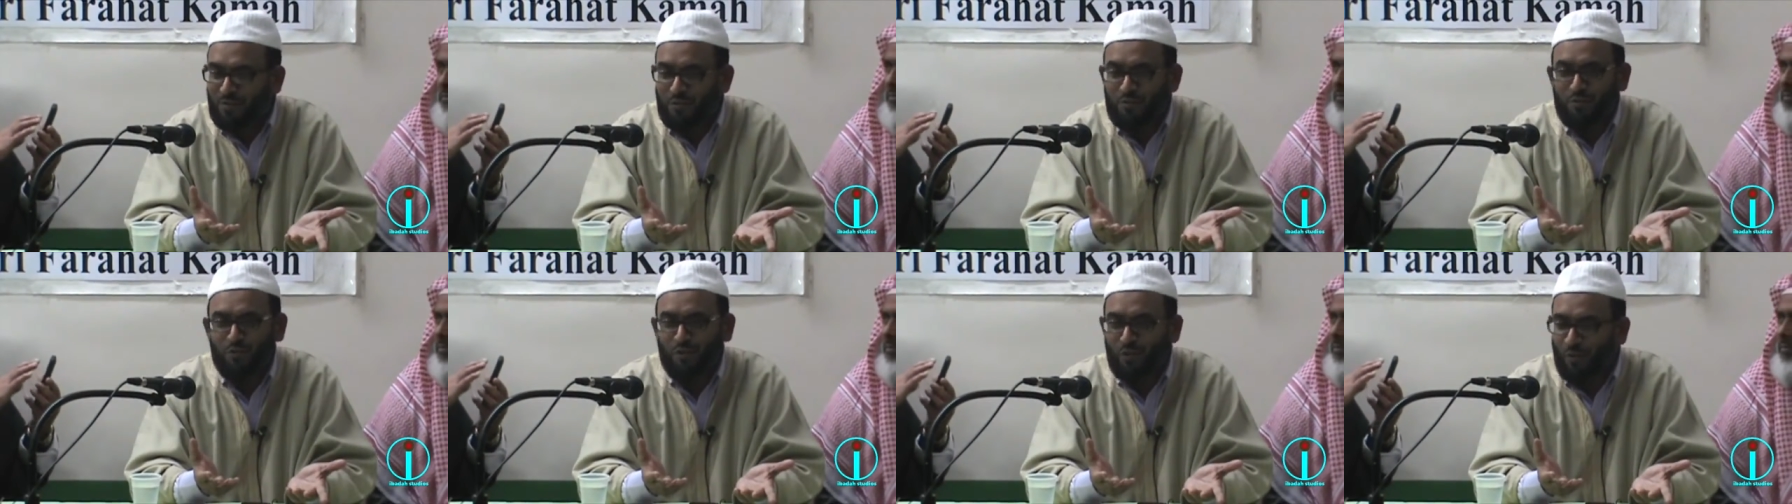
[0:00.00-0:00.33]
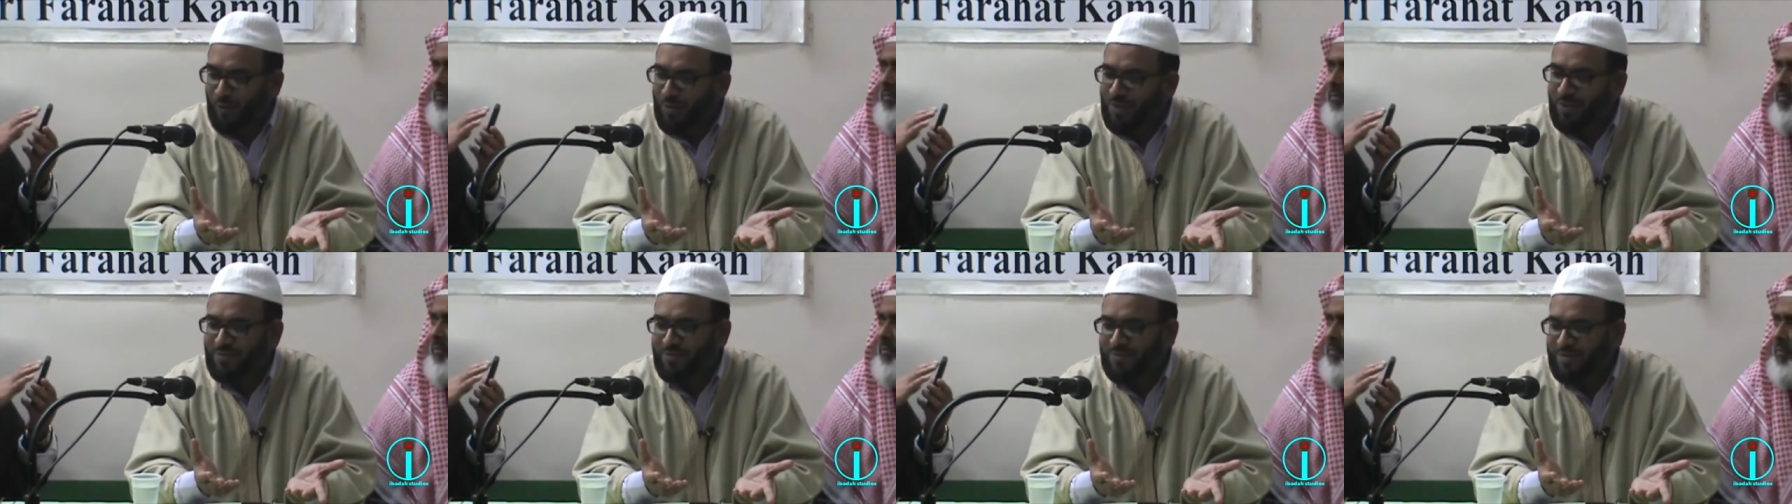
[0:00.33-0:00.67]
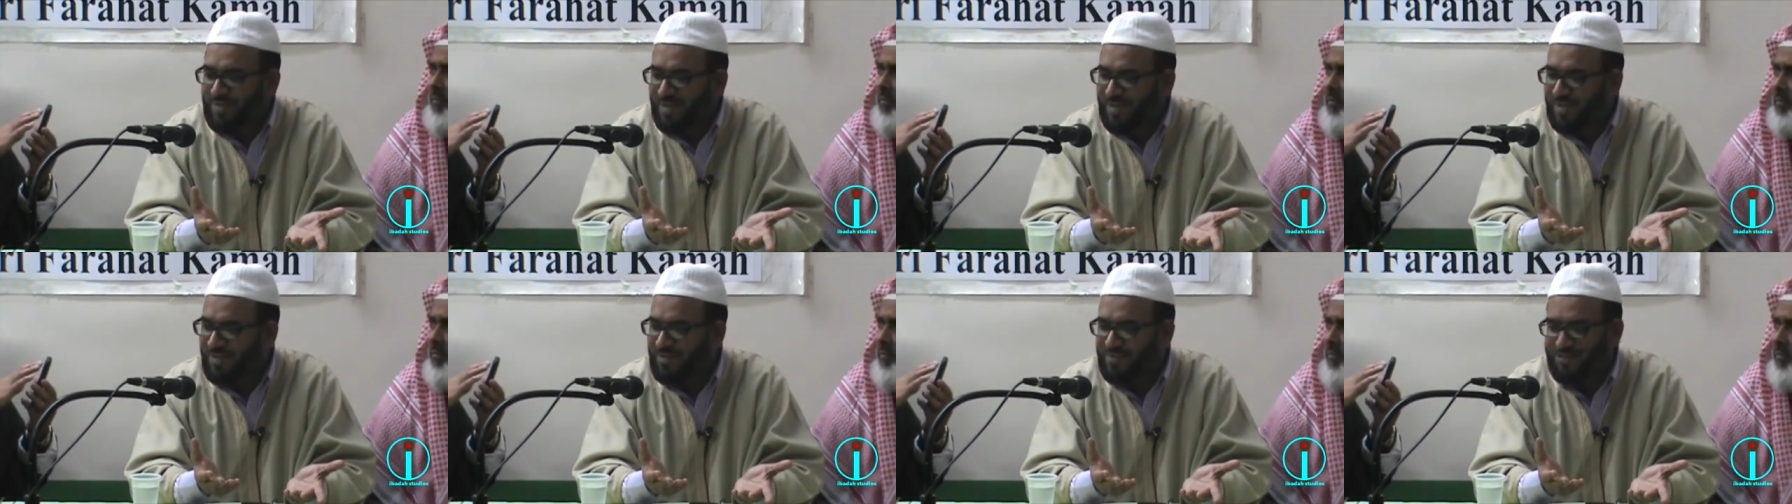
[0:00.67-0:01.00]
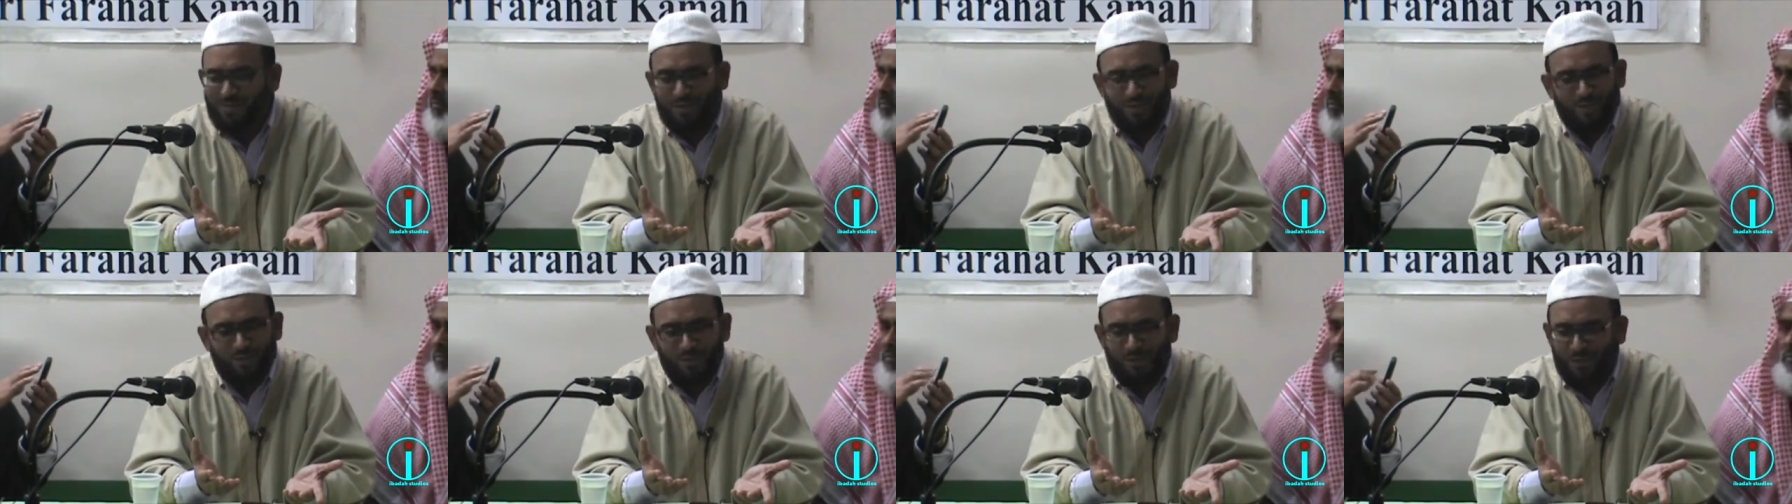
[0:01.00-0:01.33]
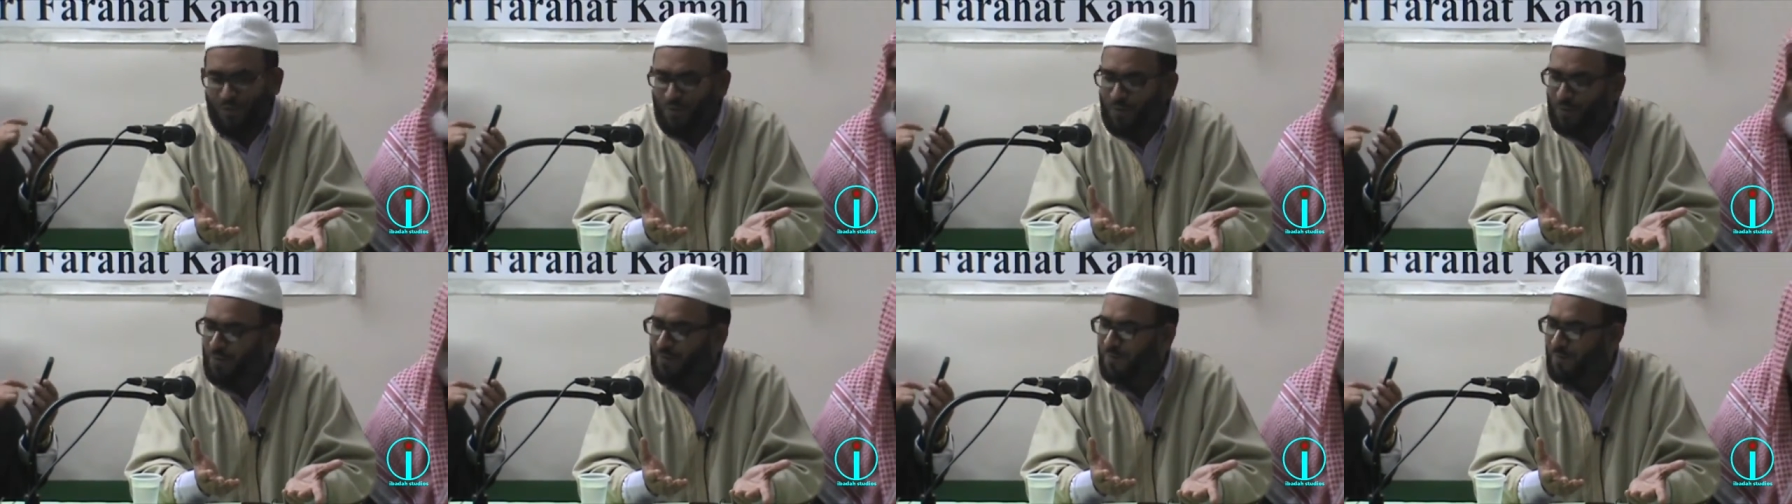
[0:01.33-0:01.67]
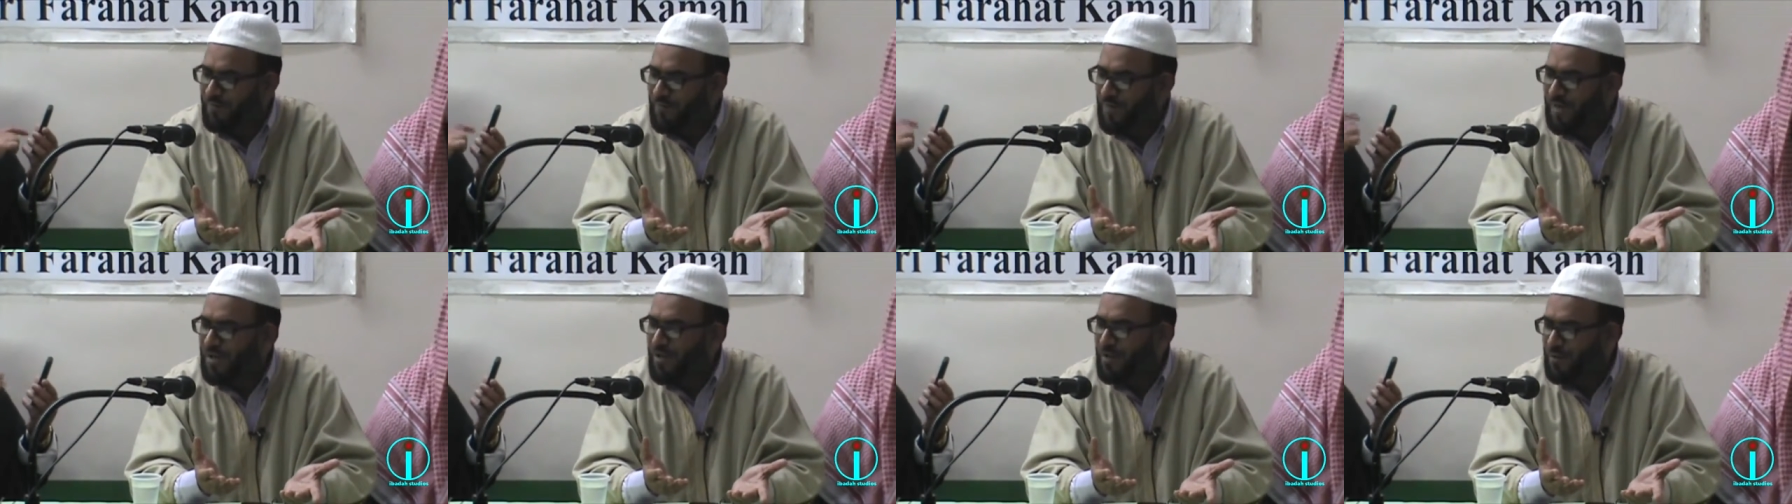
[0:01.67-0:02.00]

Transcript: Do you know what you studied? You have no clue.